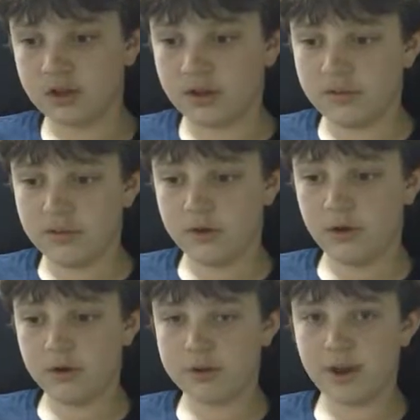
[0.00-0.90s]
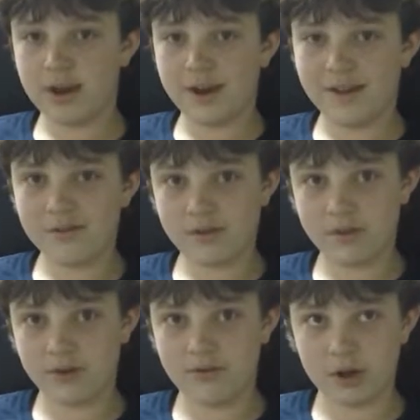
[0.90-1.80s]
If you noticed, I didn't have as
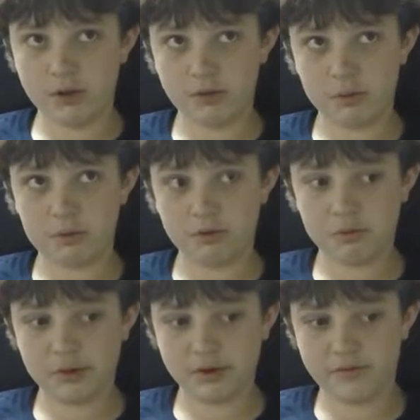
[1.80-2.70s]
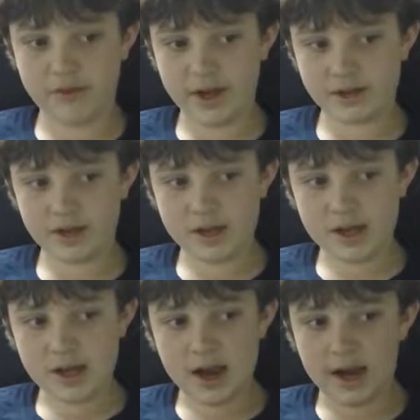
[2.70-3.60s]
many videos up this week. In fact,
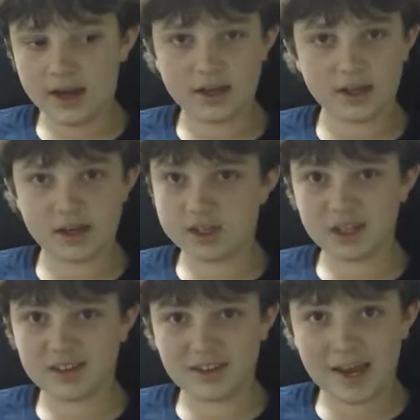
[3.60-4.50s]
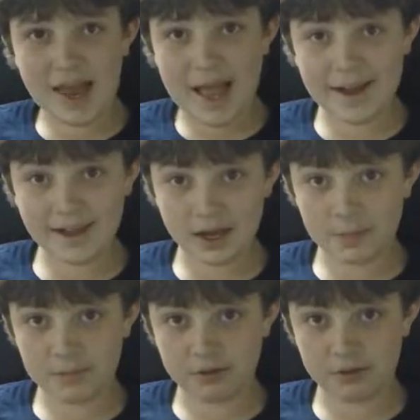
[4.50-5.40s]
I didn't get a chance to get any
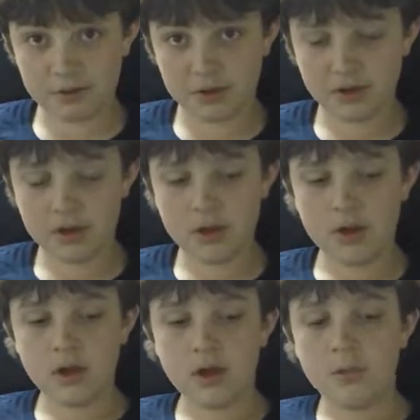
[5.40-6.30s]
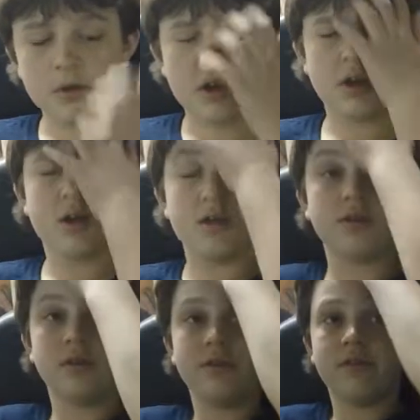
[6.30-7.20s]
up this week because
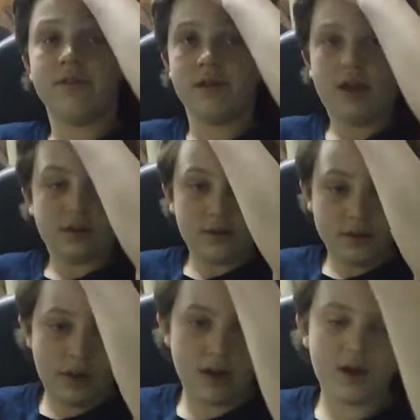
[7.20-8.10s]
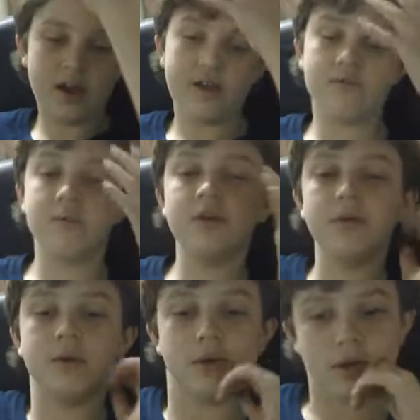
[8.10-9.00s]
of the fact that I have been
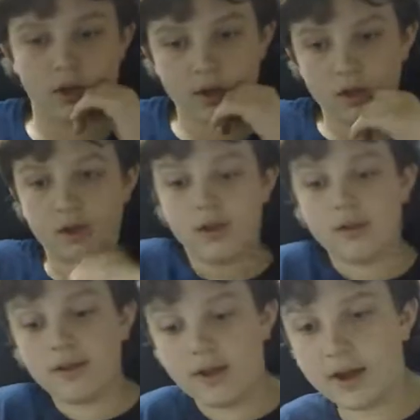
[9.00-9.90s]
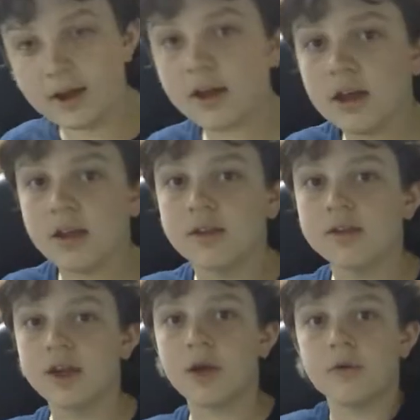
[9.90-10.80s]
doing lighting and
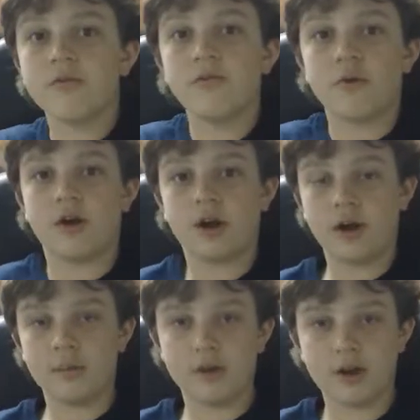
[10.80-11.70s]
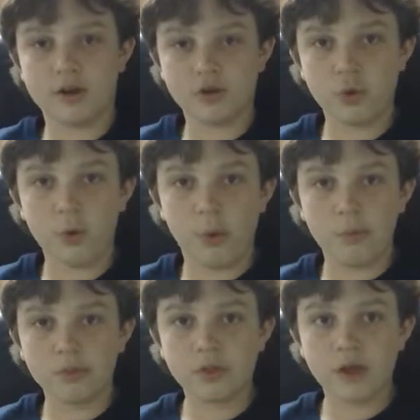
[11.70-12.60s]
sound for my school.
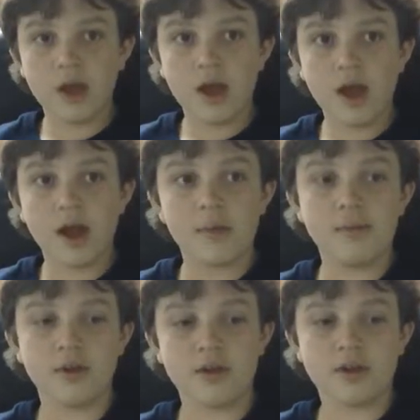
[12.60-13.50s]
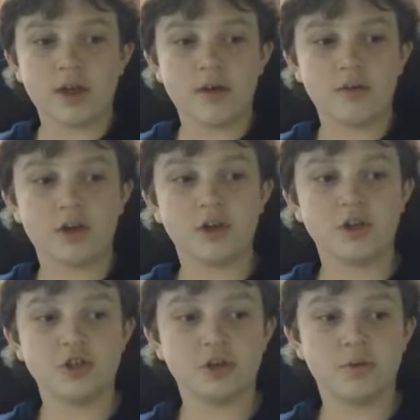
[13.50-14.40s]
I am the sound
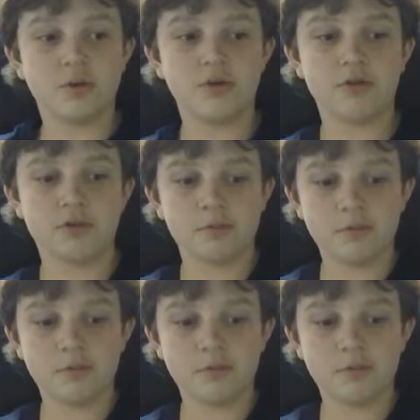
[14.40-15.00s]
technician person.